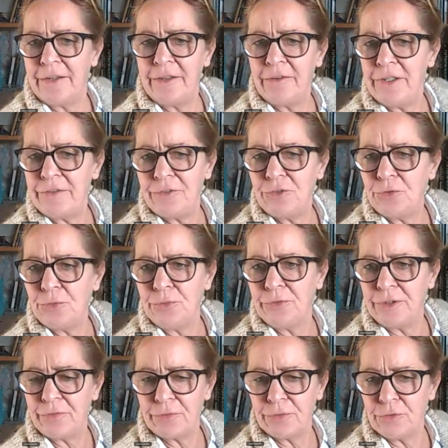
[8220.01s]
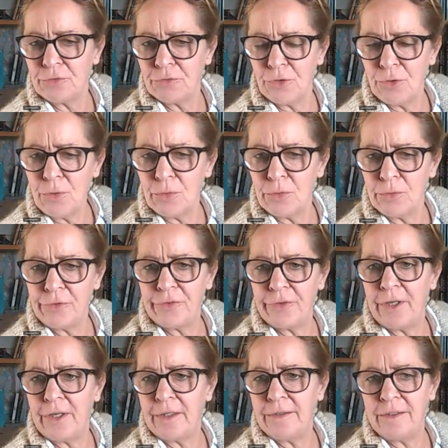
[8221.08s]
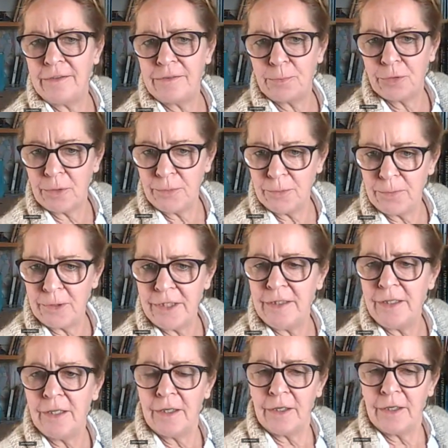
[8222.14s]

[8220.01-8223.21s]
There is two different roles. There's probably